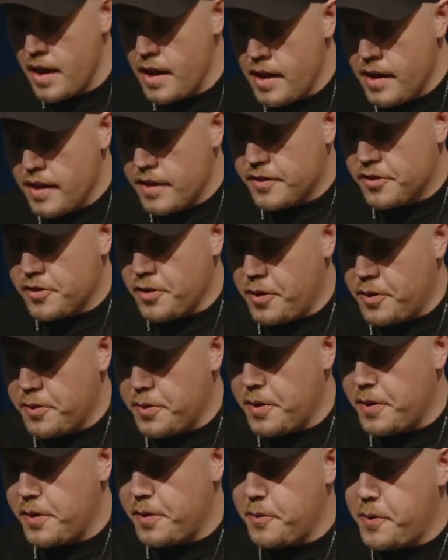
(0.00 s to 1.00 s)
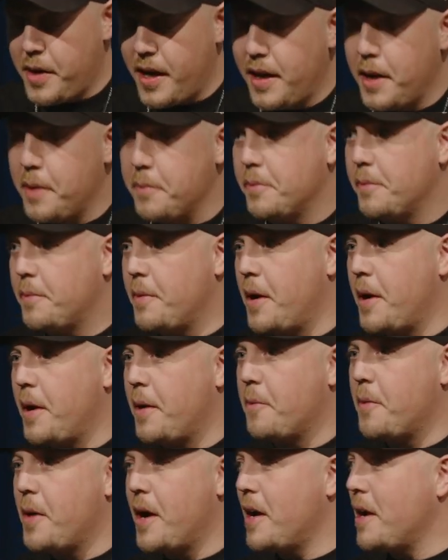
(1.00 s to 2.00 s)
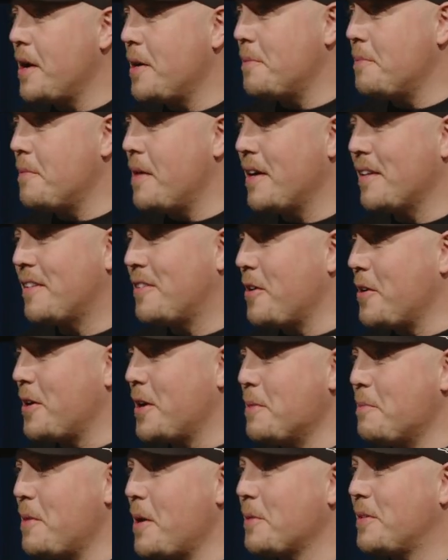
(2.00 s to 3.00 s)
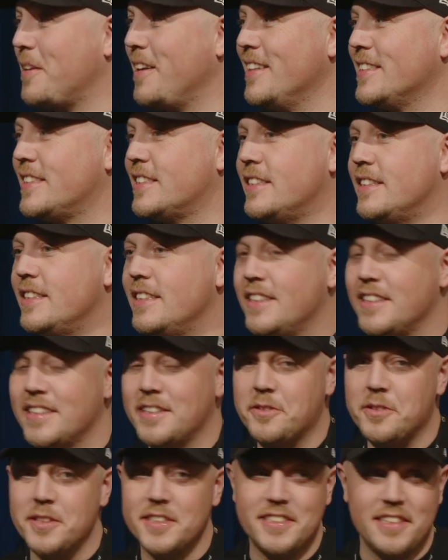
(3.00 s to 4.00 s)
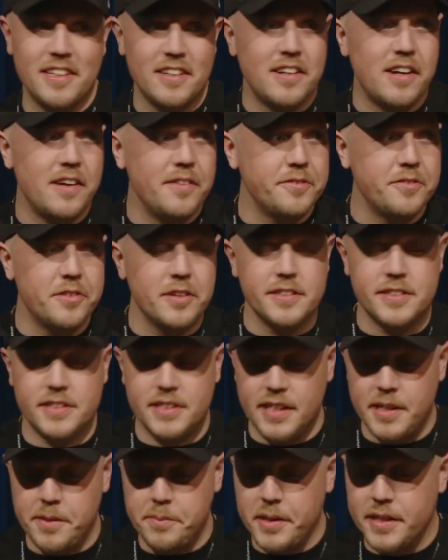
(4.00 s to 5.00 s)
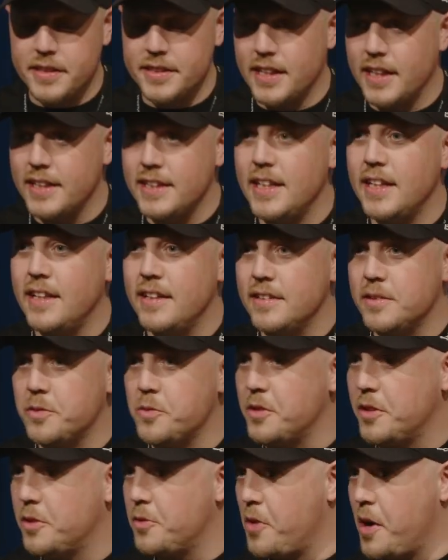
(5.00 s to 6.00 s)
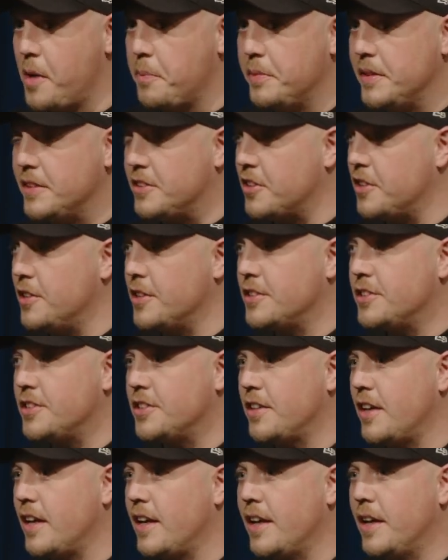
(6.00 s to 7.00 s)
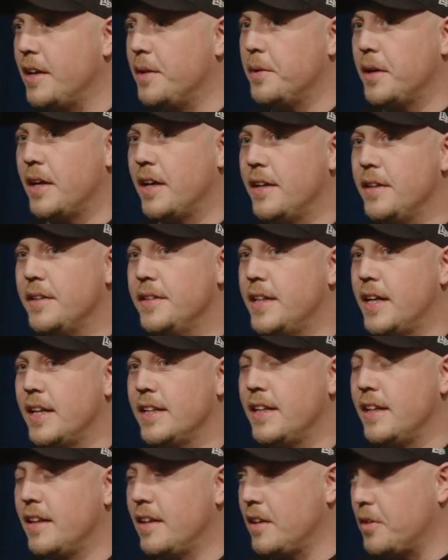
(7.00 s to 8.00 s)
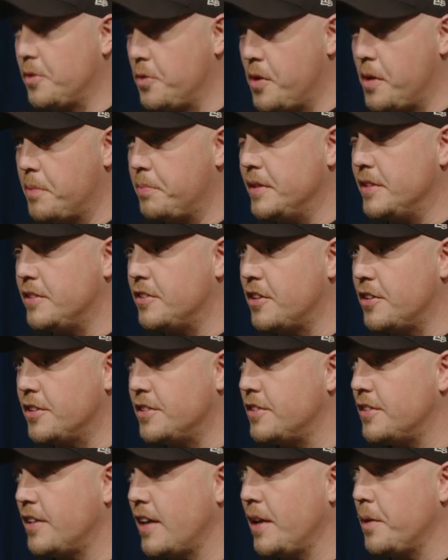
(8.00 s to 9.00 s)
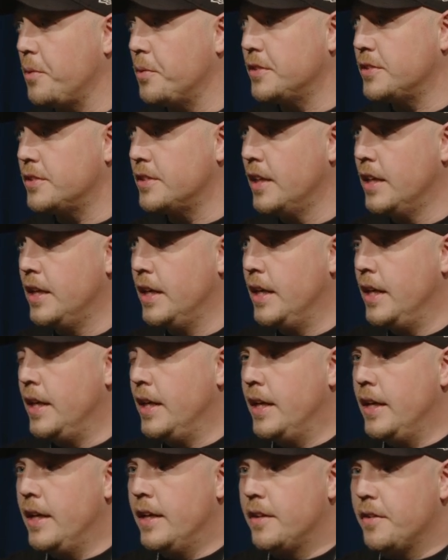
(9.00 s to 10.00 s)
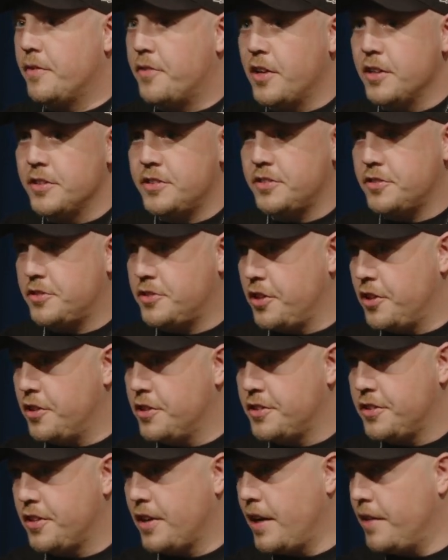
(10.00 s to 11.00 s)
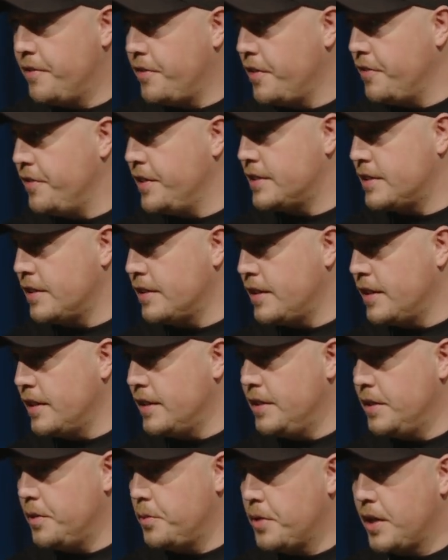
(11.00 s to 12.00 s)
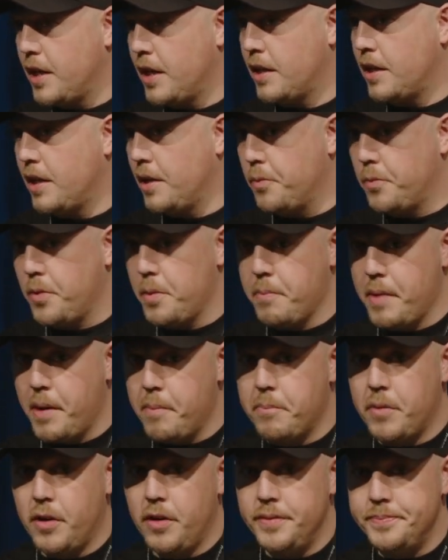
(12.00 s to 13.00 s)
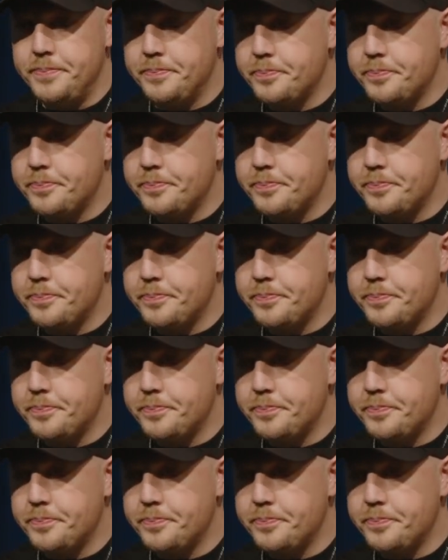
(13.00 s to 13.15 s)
So why am I talking about this in a Christian conference? Yeah, because I didn't grow up in church. I didn't grow up in church. I was the first church I ever visited, what I can remember.